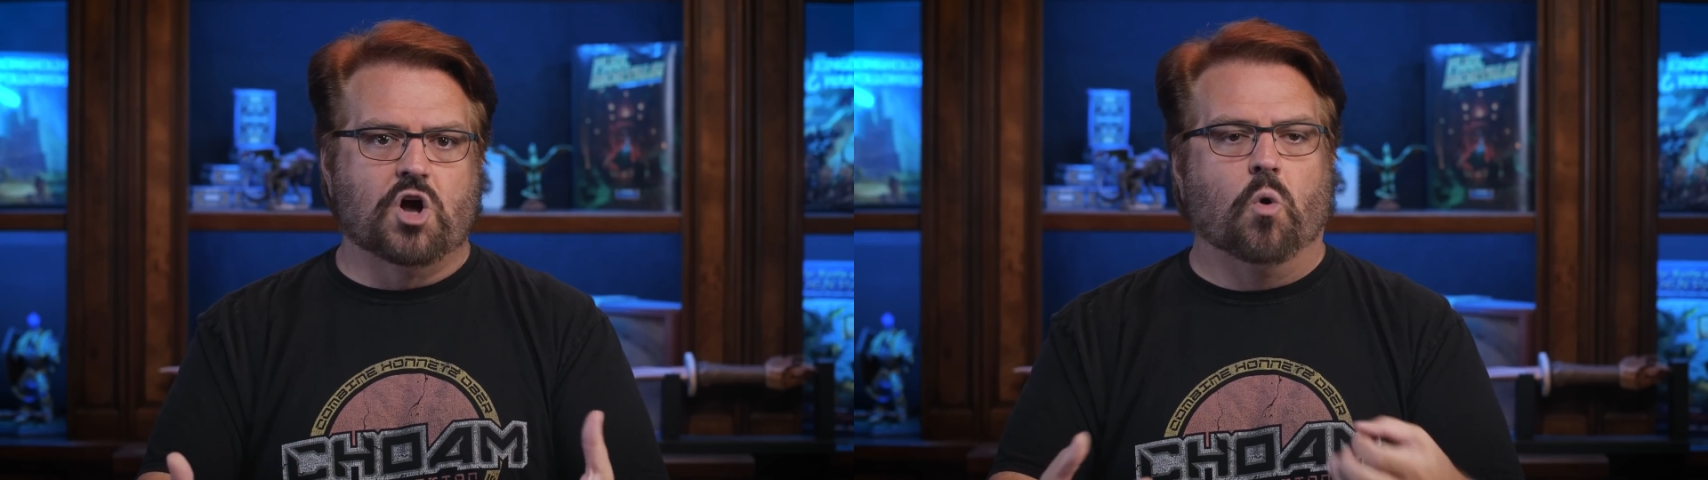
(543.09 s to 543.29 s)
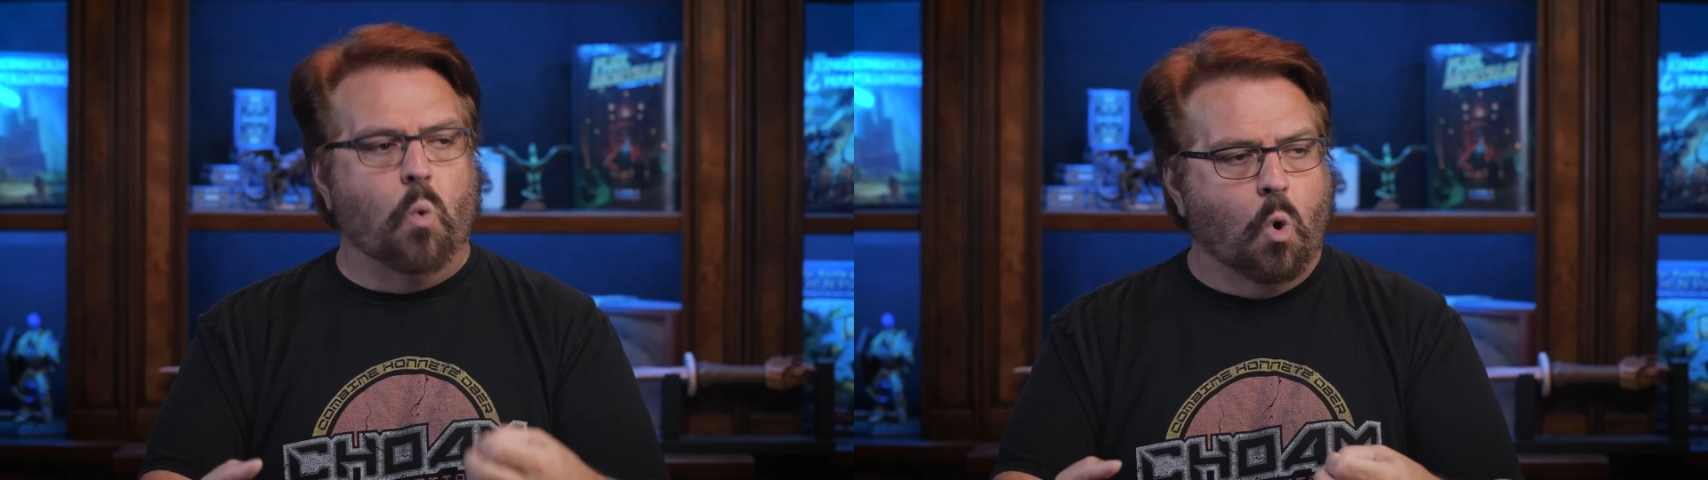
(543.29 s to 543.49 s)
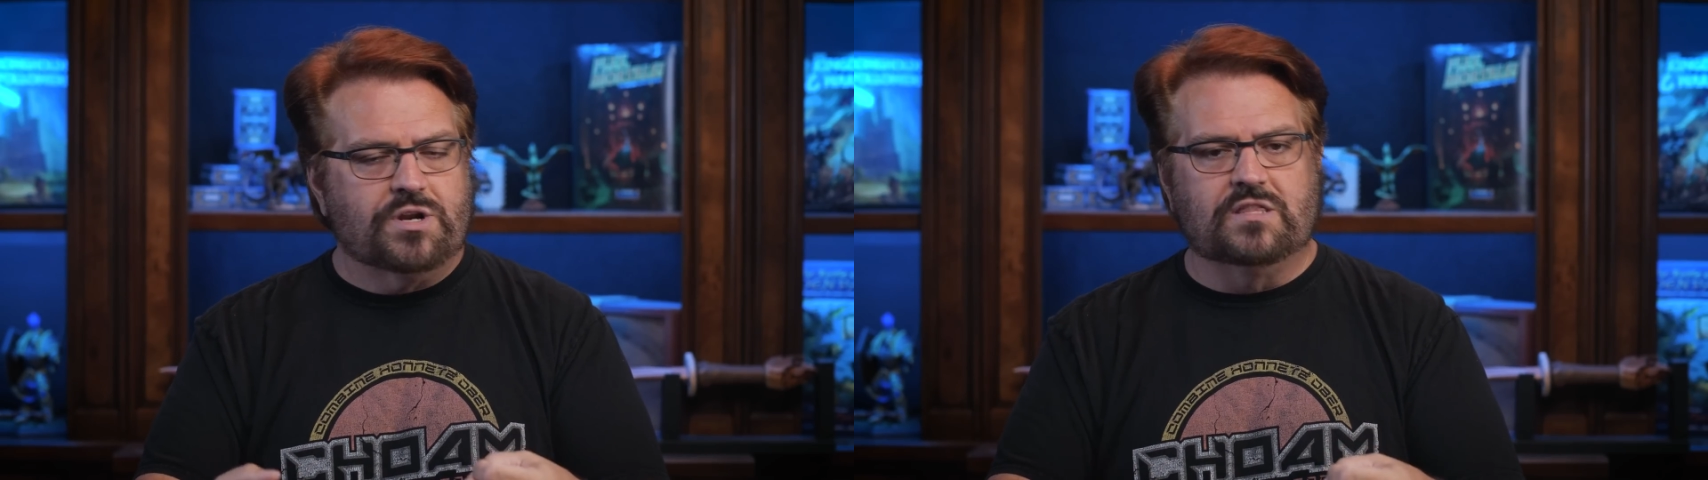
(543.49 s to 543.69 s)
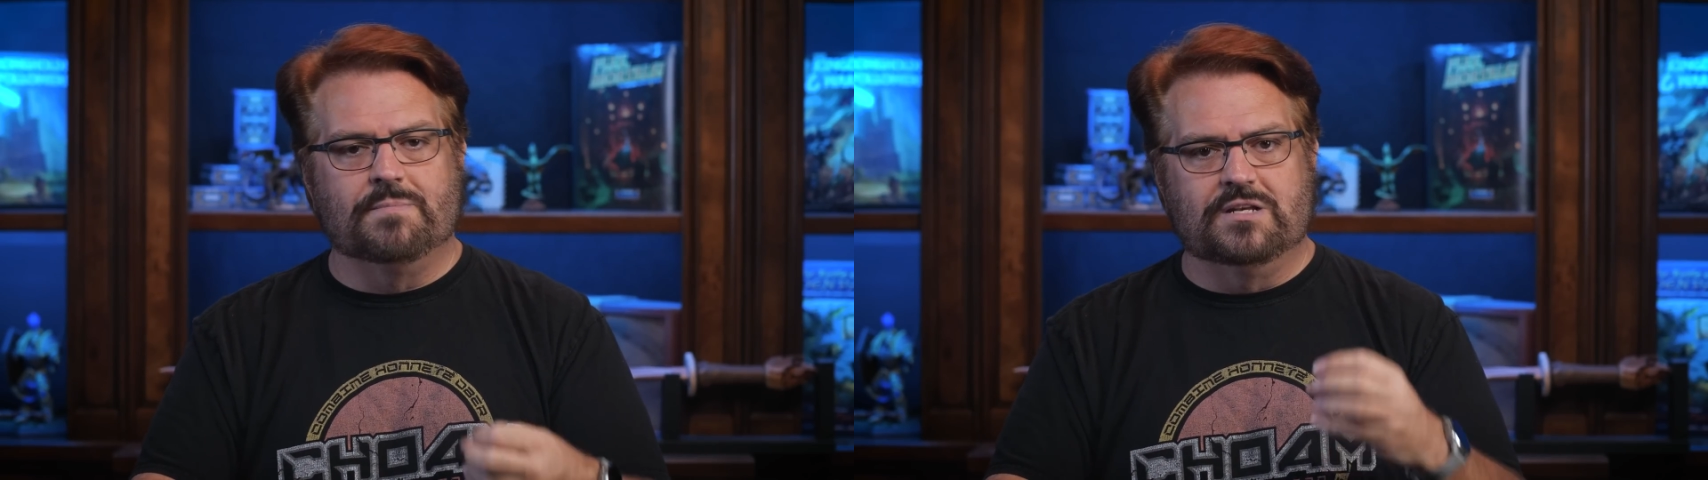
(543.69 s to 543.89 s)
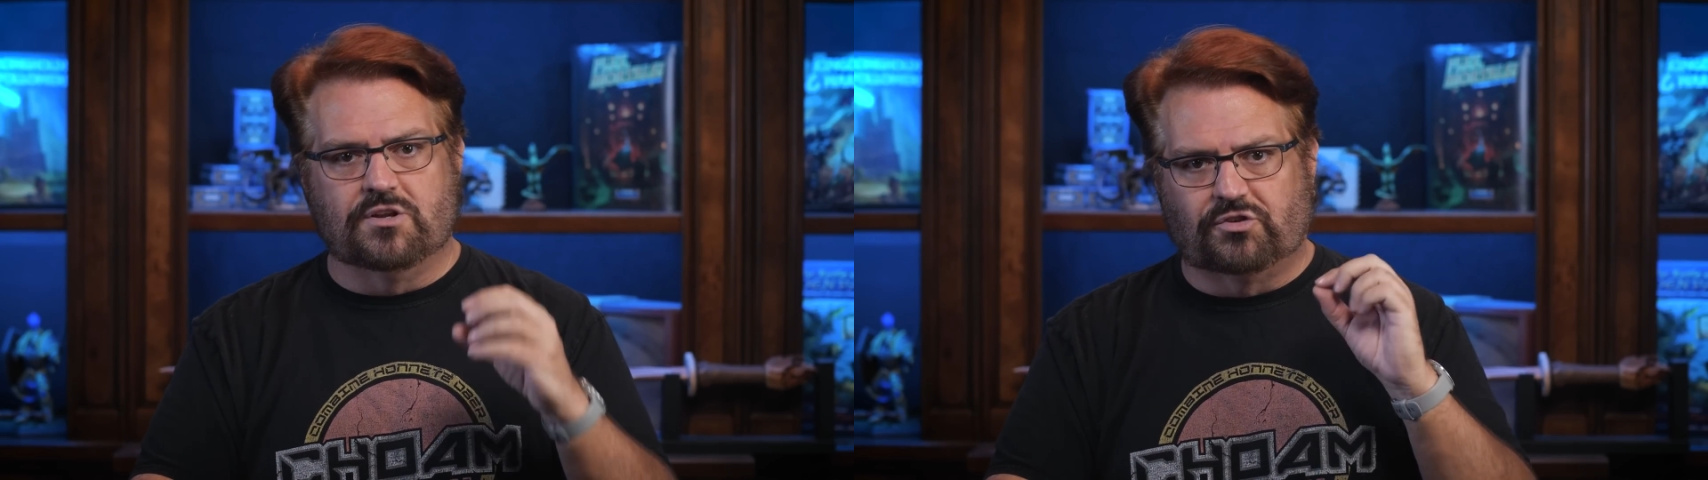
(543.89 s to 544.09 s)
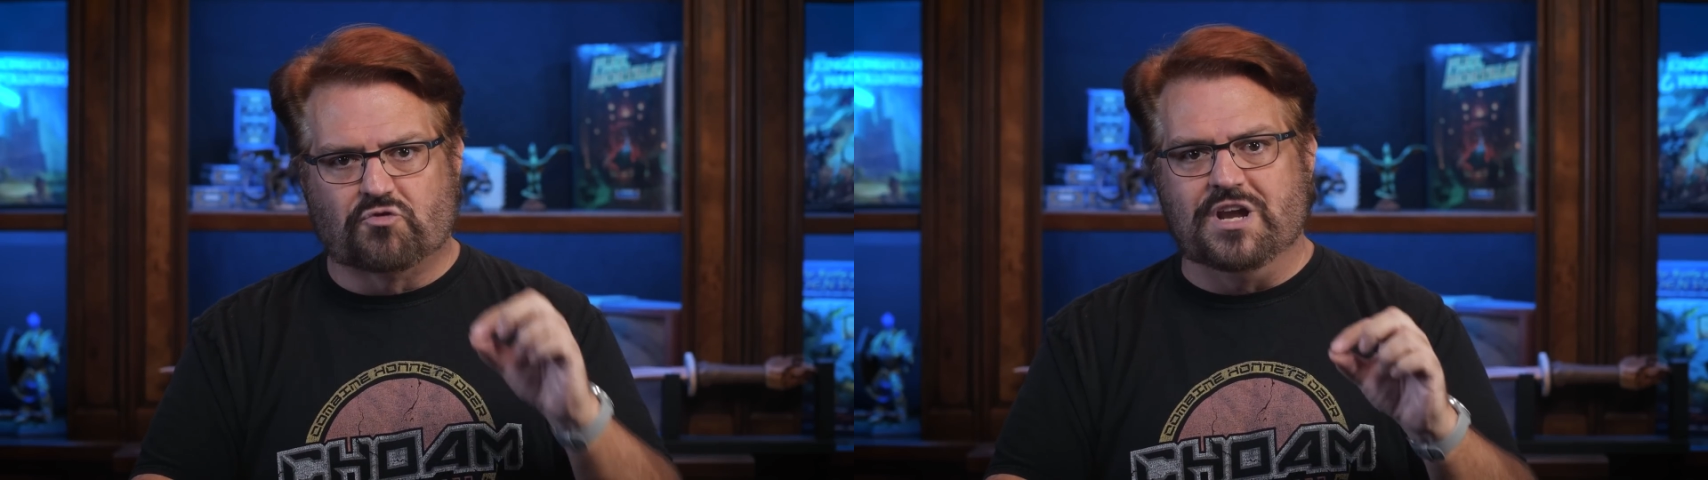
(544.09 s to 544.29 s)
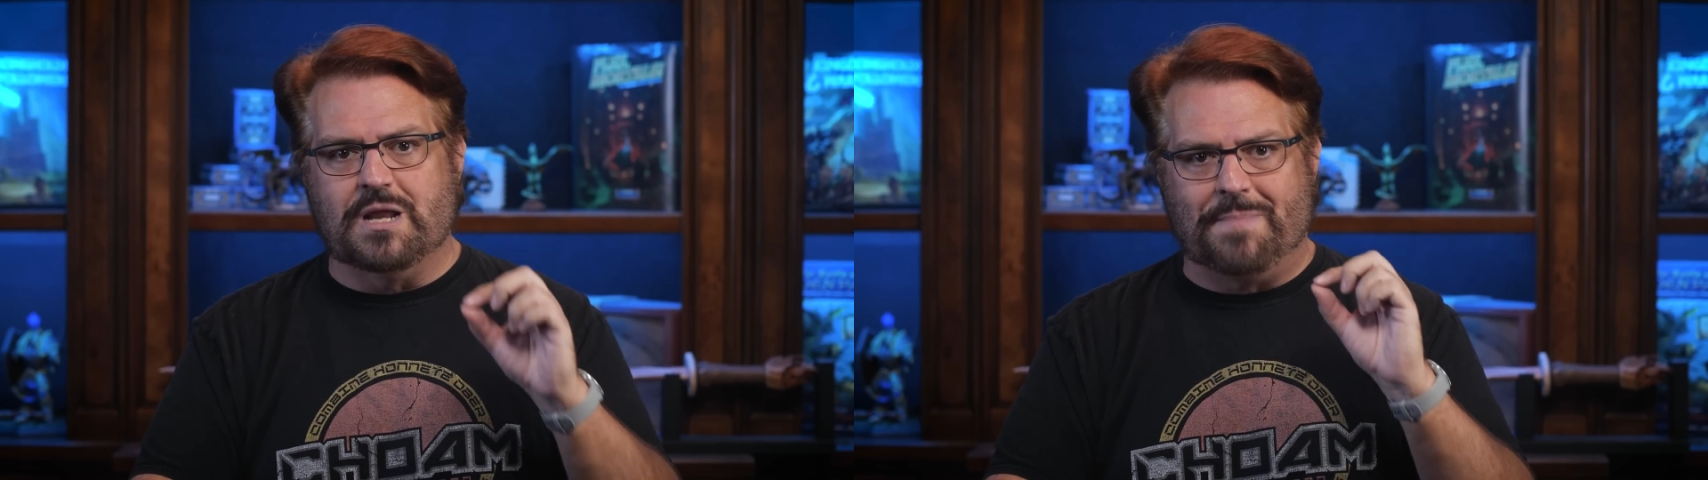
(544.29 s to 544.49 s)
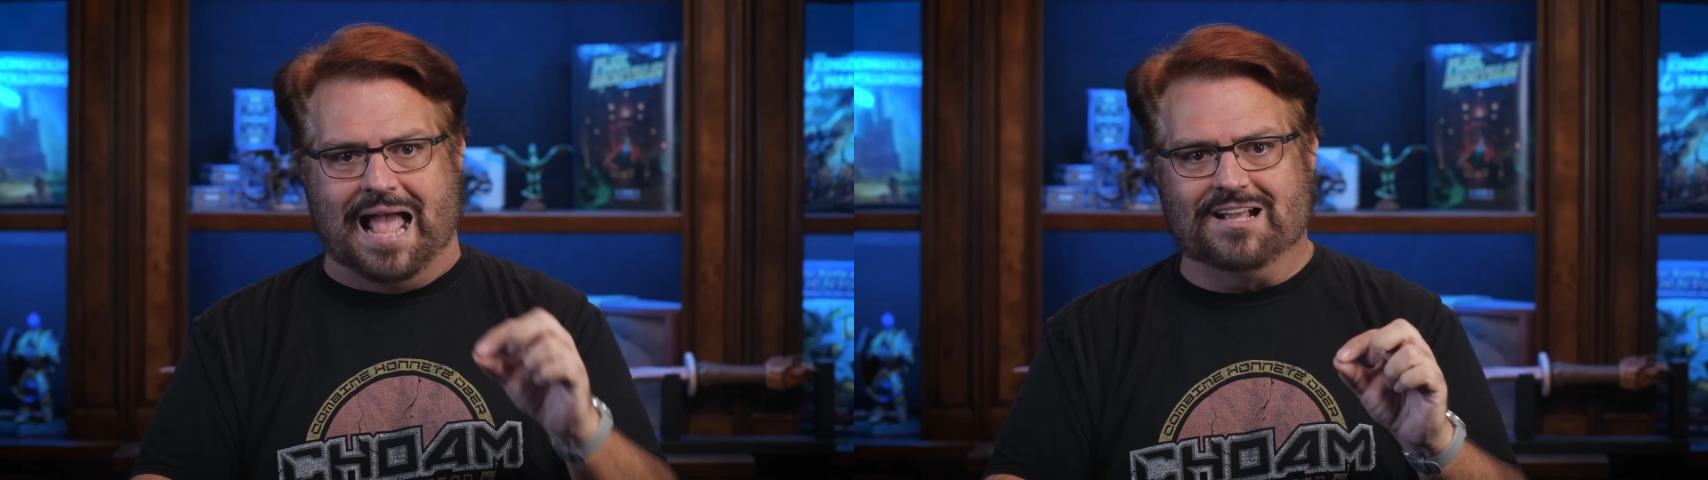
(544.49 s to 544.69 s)
awarding them in
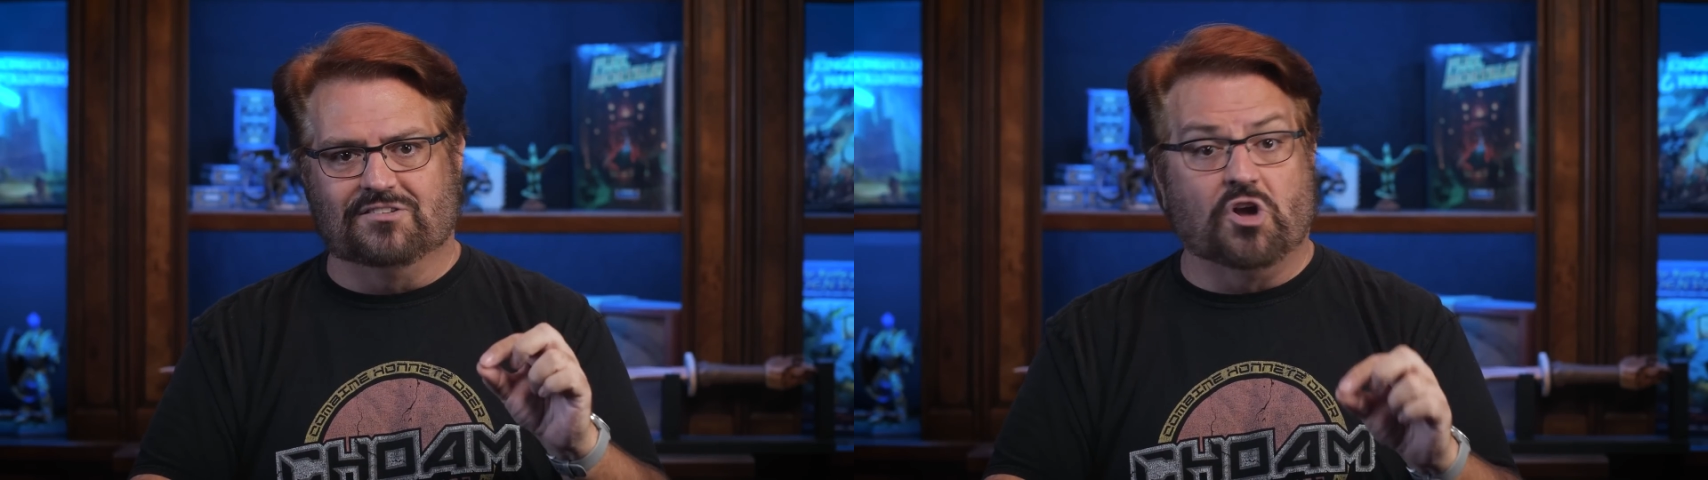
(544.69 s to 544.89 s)
discrete packets